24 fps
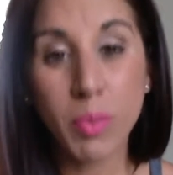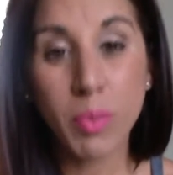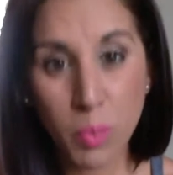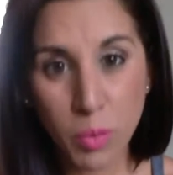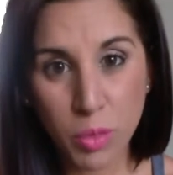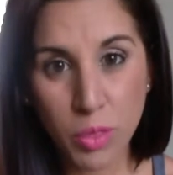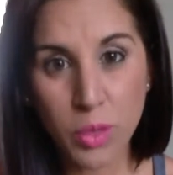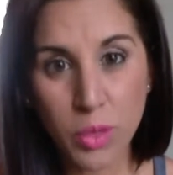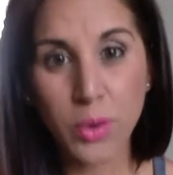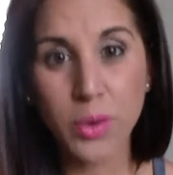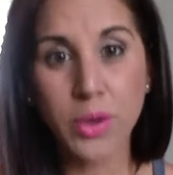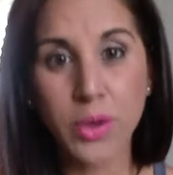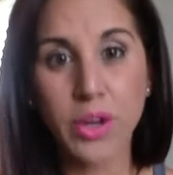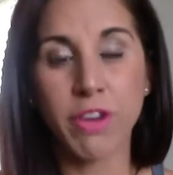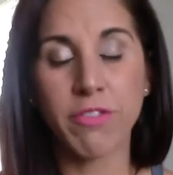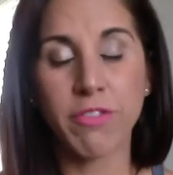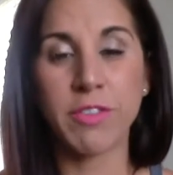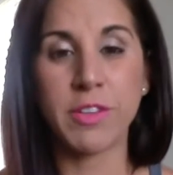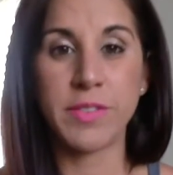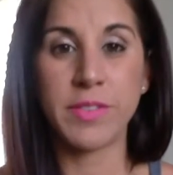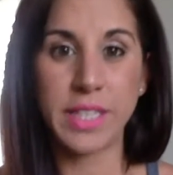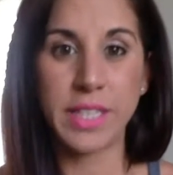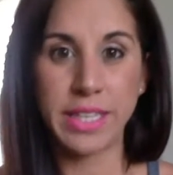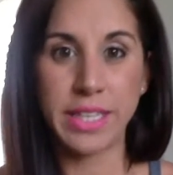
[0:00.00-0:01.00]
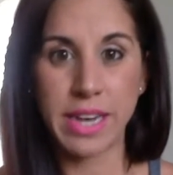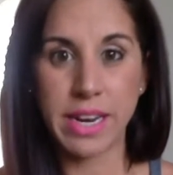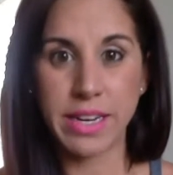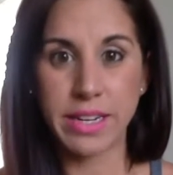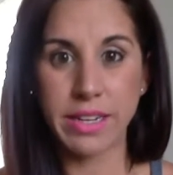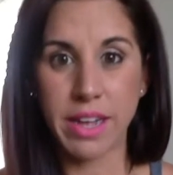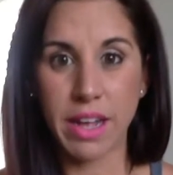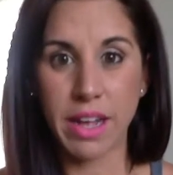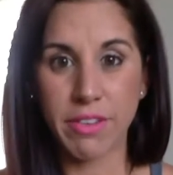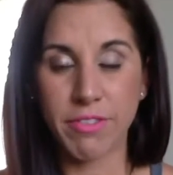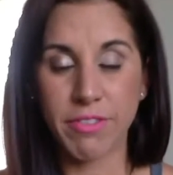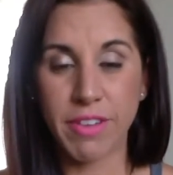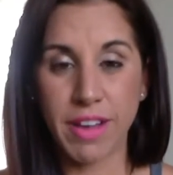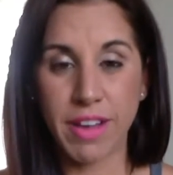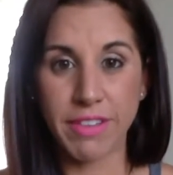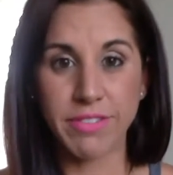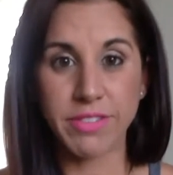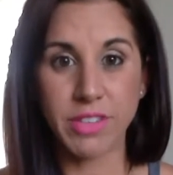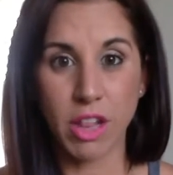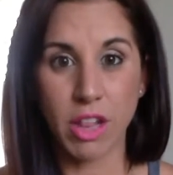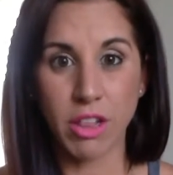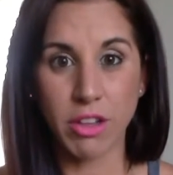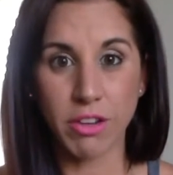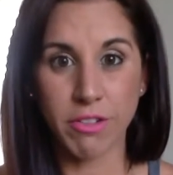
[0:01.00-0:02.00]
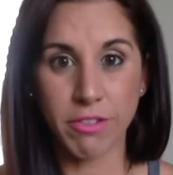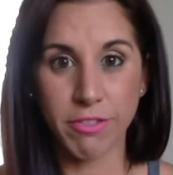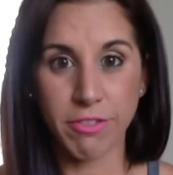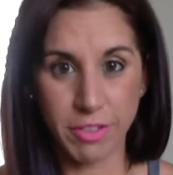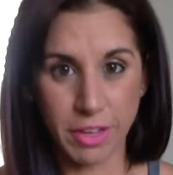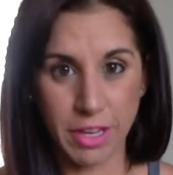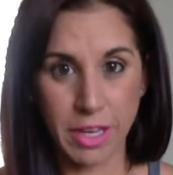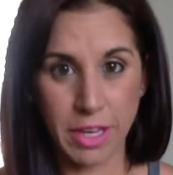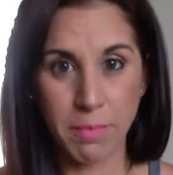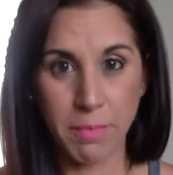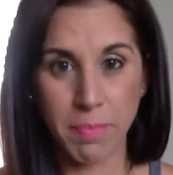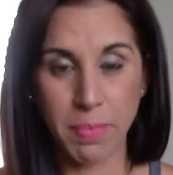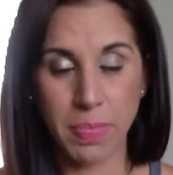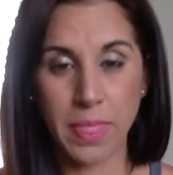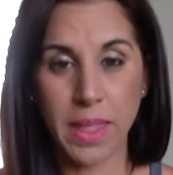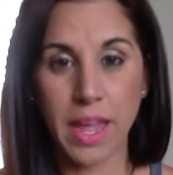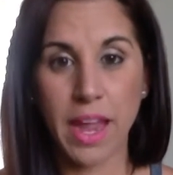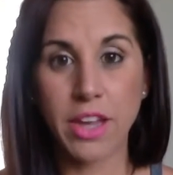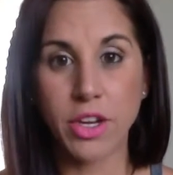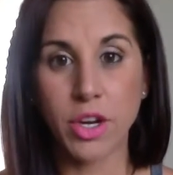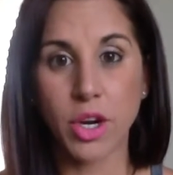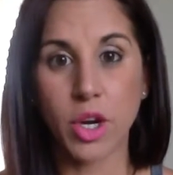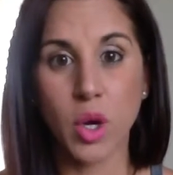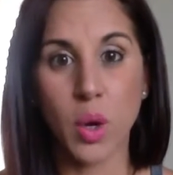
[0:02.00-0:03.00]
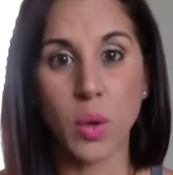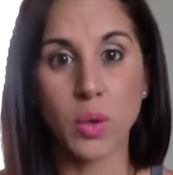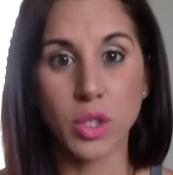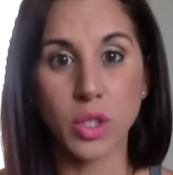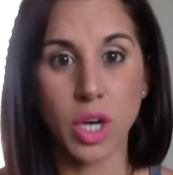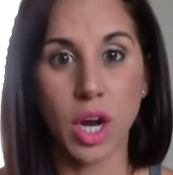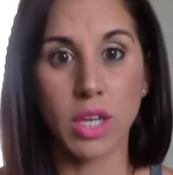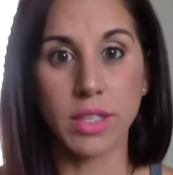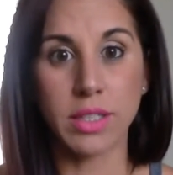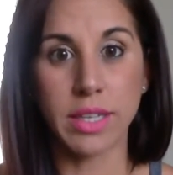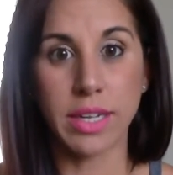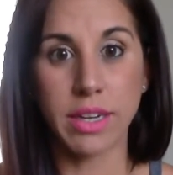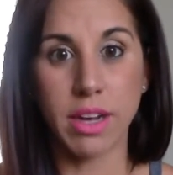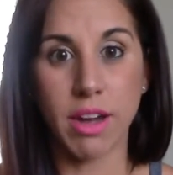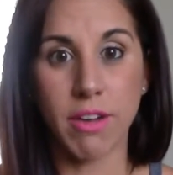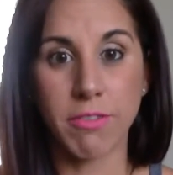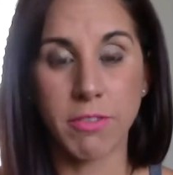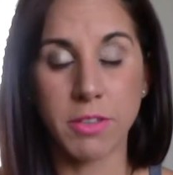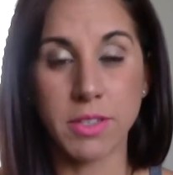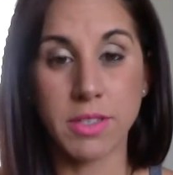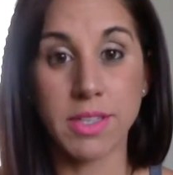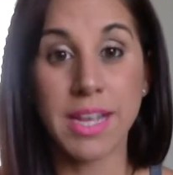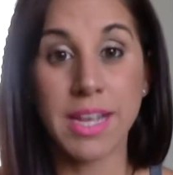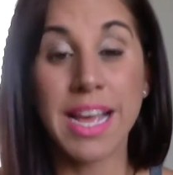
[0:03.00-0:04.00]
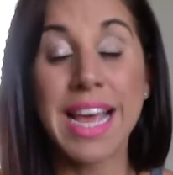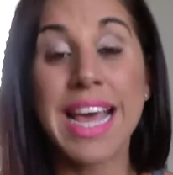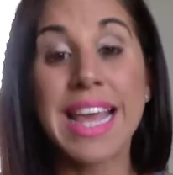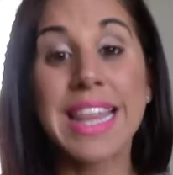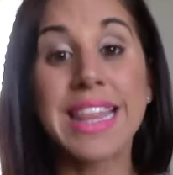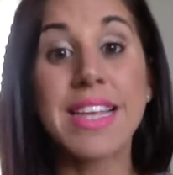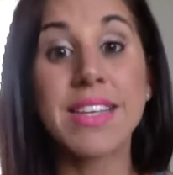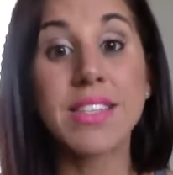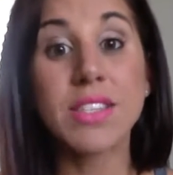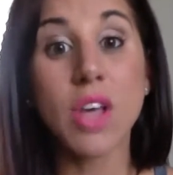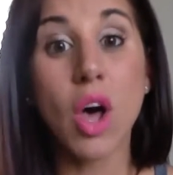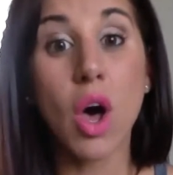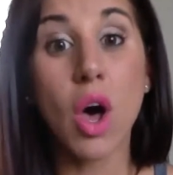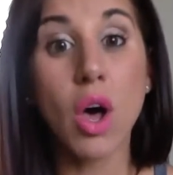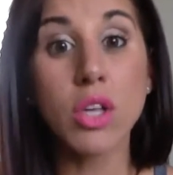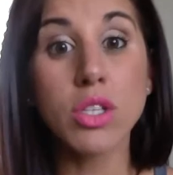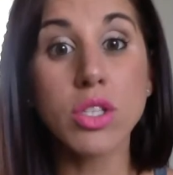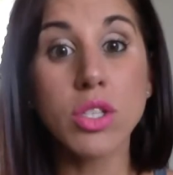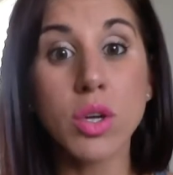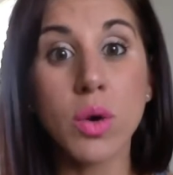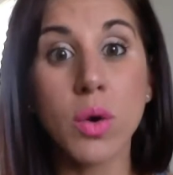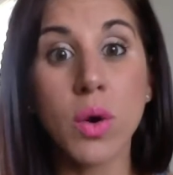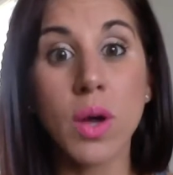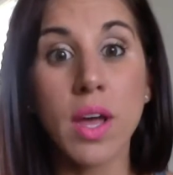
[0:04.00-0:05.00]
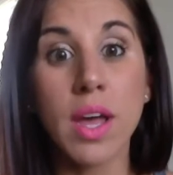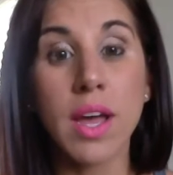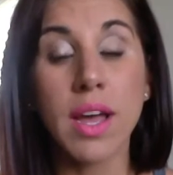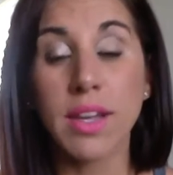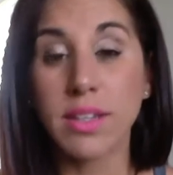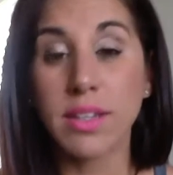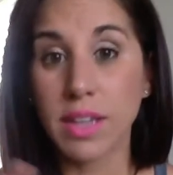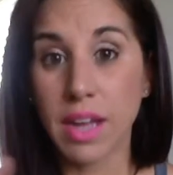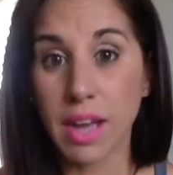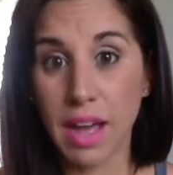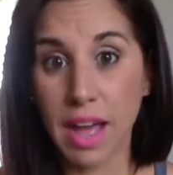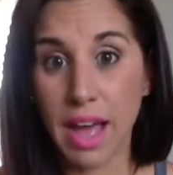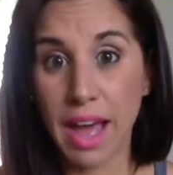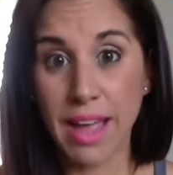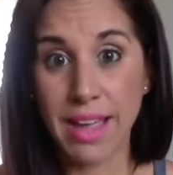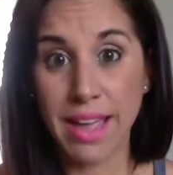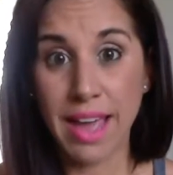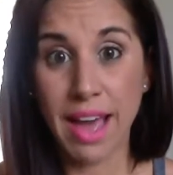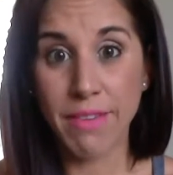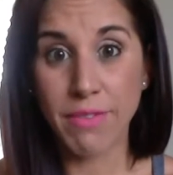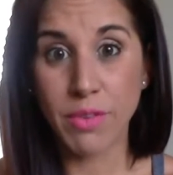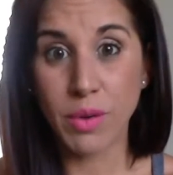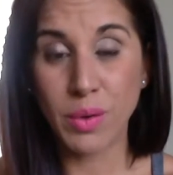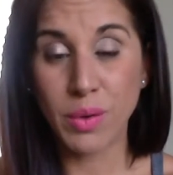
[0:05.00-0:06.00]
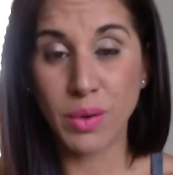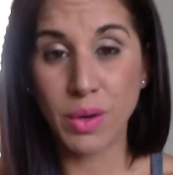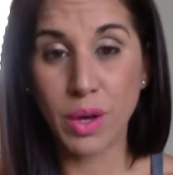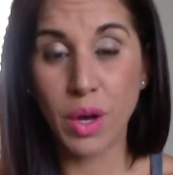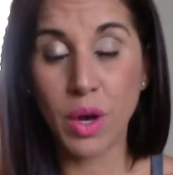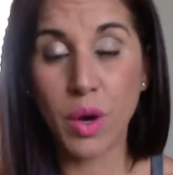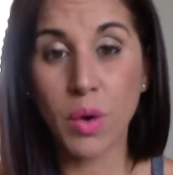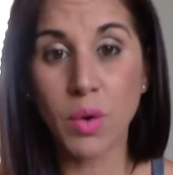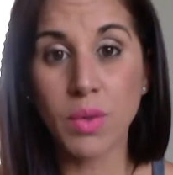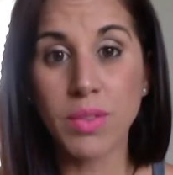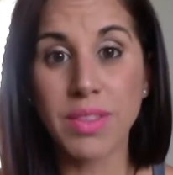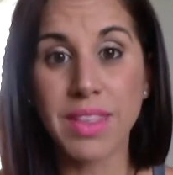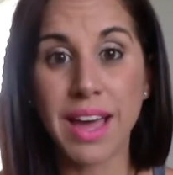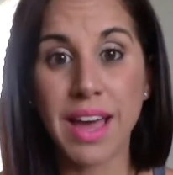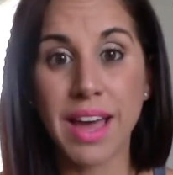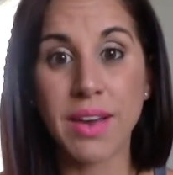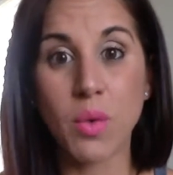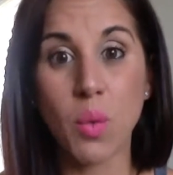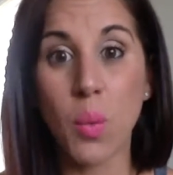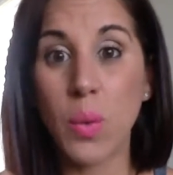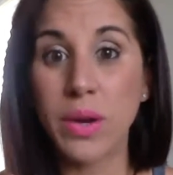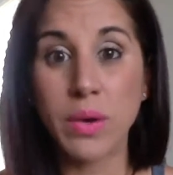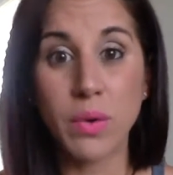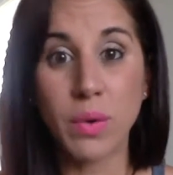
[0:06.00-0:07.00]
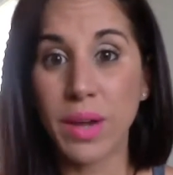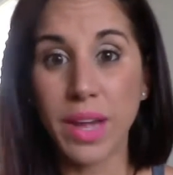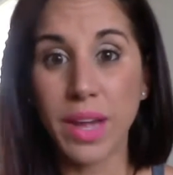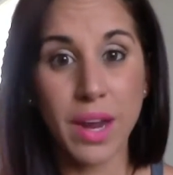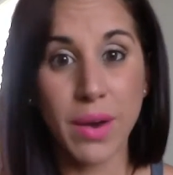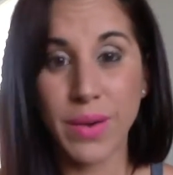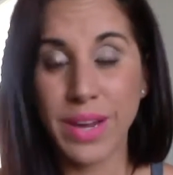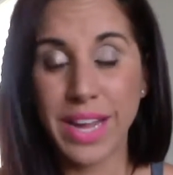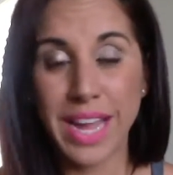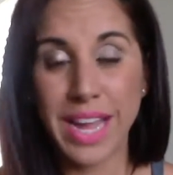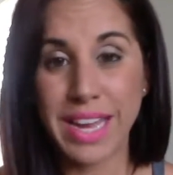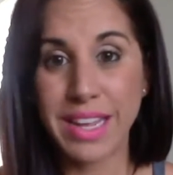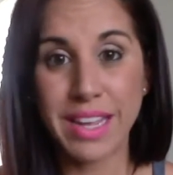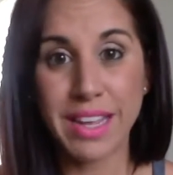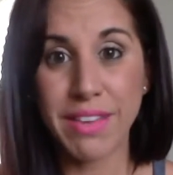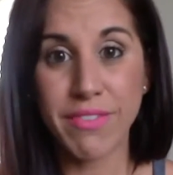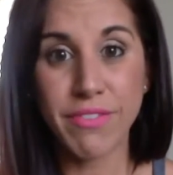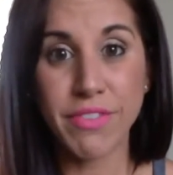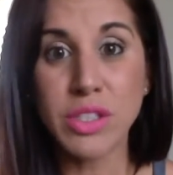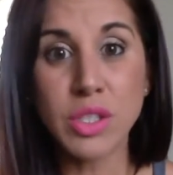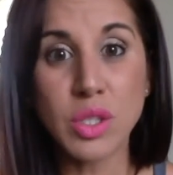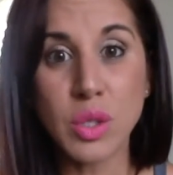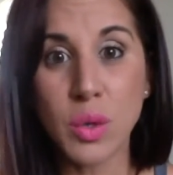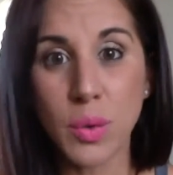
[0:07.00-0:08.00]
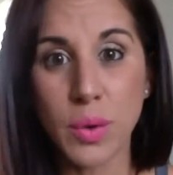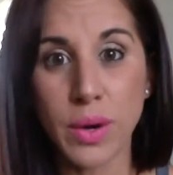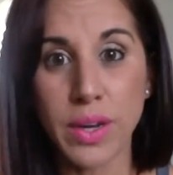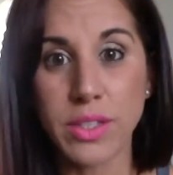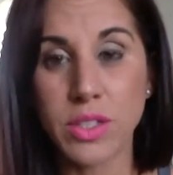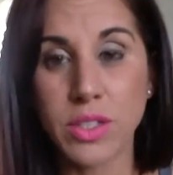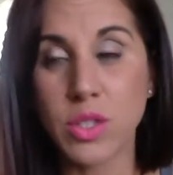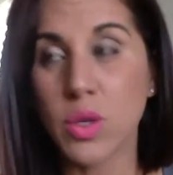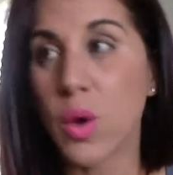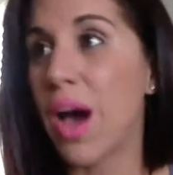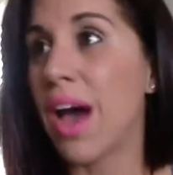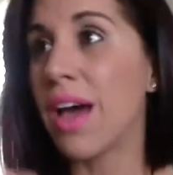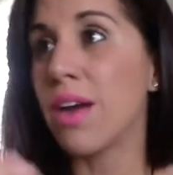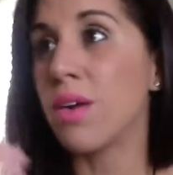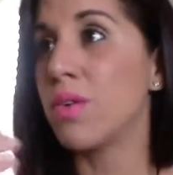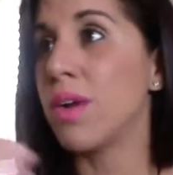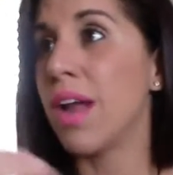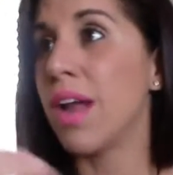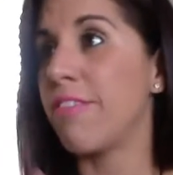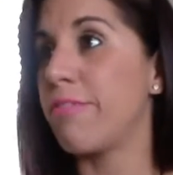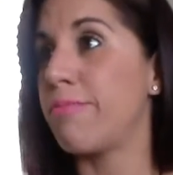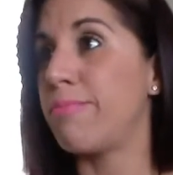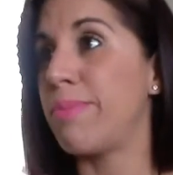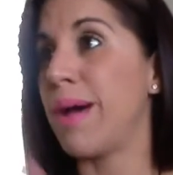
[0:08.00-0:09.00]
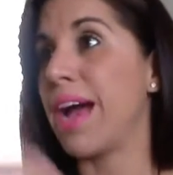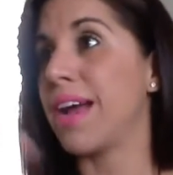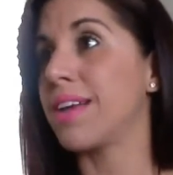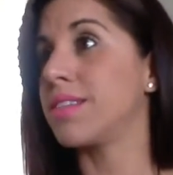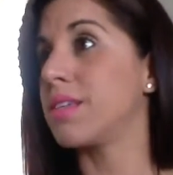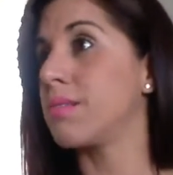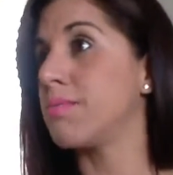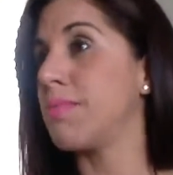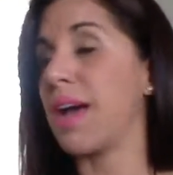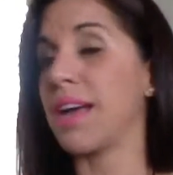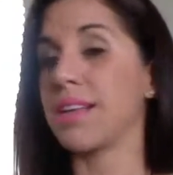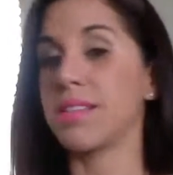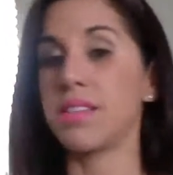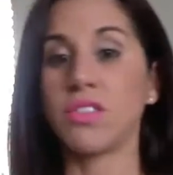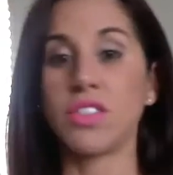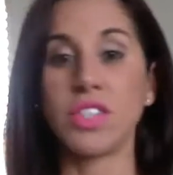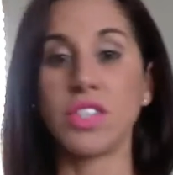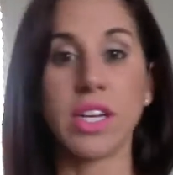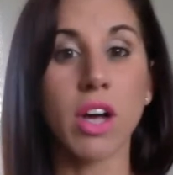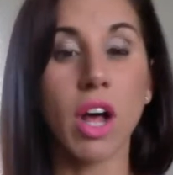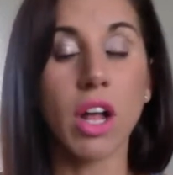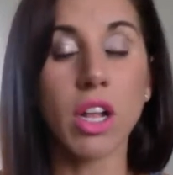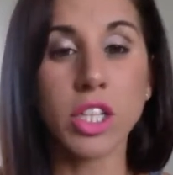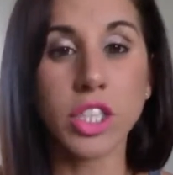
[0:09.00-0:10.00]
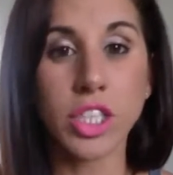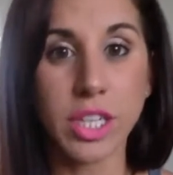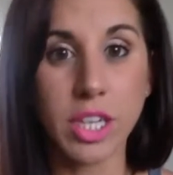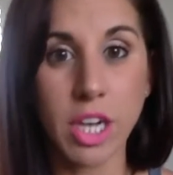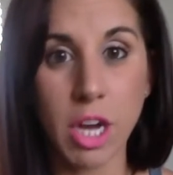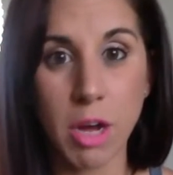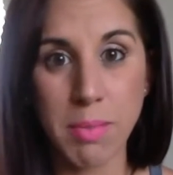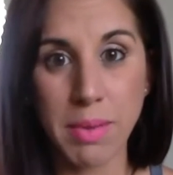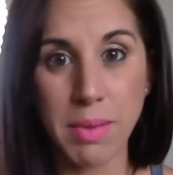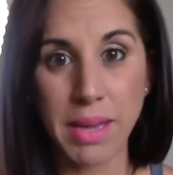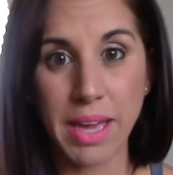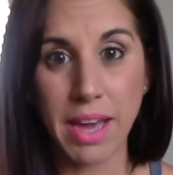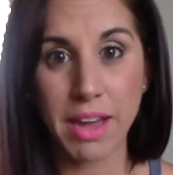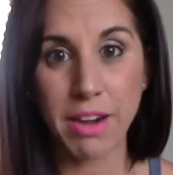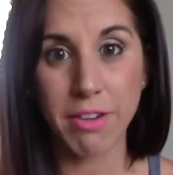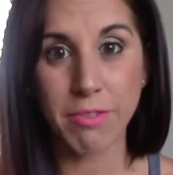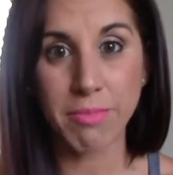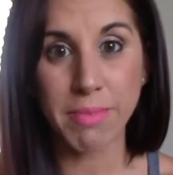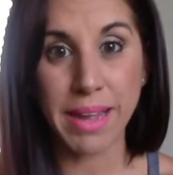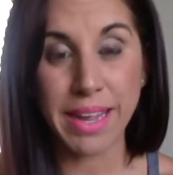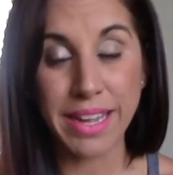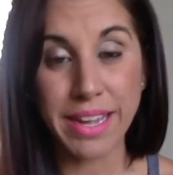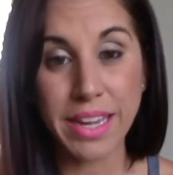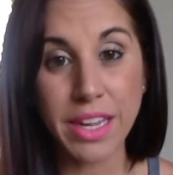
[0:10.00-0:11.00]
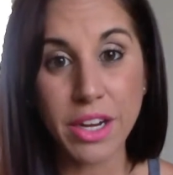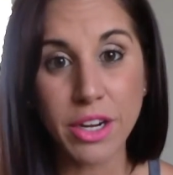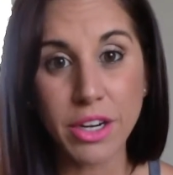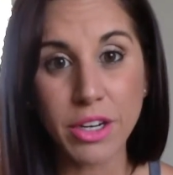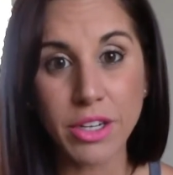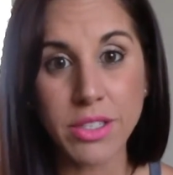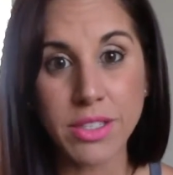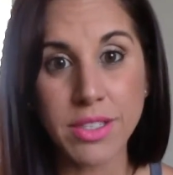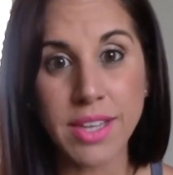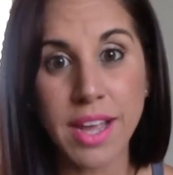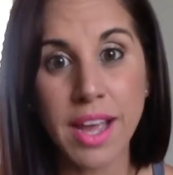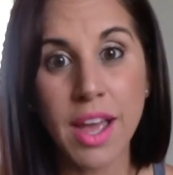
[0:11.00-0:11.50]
through your $15.95 fee and your coach online office. This also, I have you know that we don't carry any inventory. So I don't have bags and bags of Shakeology coming out of my ears,